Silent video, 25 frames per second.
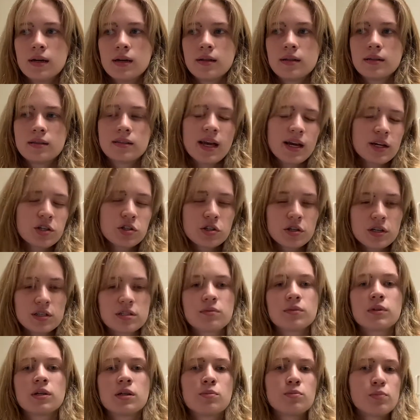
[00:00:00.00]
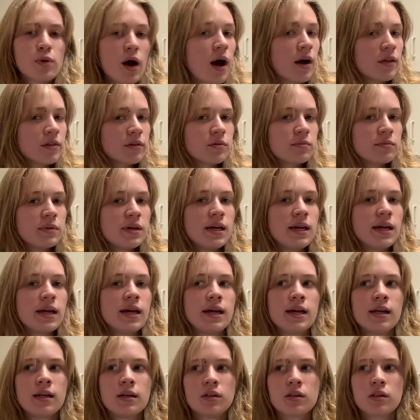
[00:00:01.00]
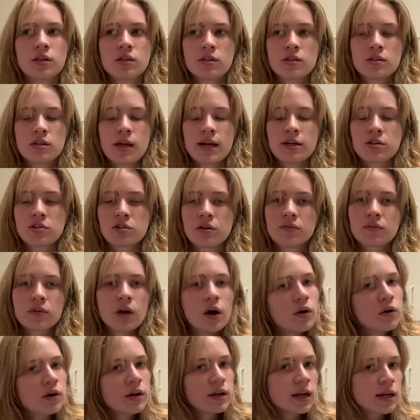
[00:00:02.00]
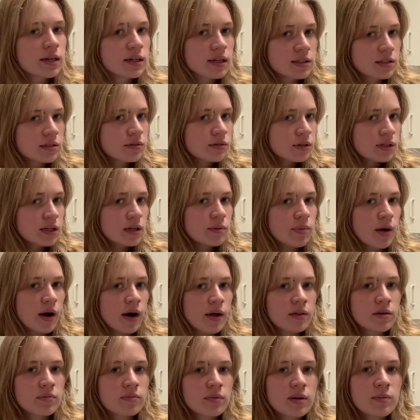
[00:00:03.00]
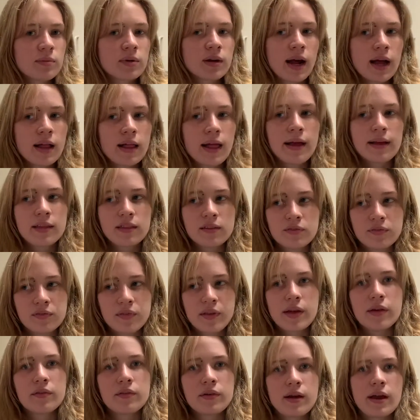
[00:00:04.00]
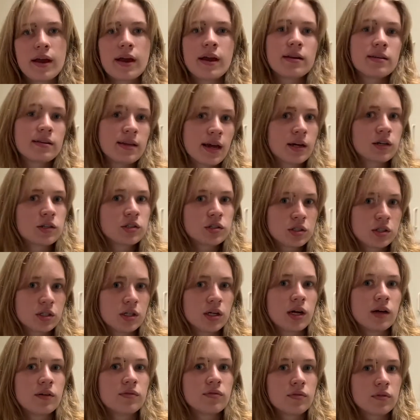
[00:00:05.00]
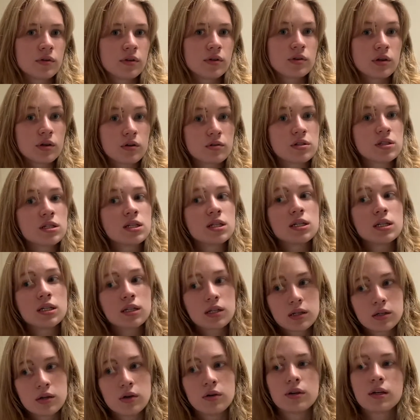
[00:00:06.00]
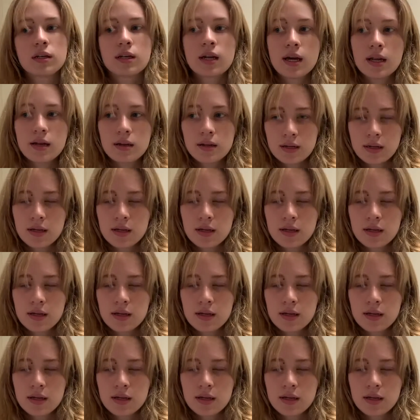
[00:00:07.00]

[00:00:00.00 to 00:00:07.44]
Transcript: Texture doesn't really bother me, and the texture of coconut doesn't really bother me, but I like the flavor and texture of toasted coconut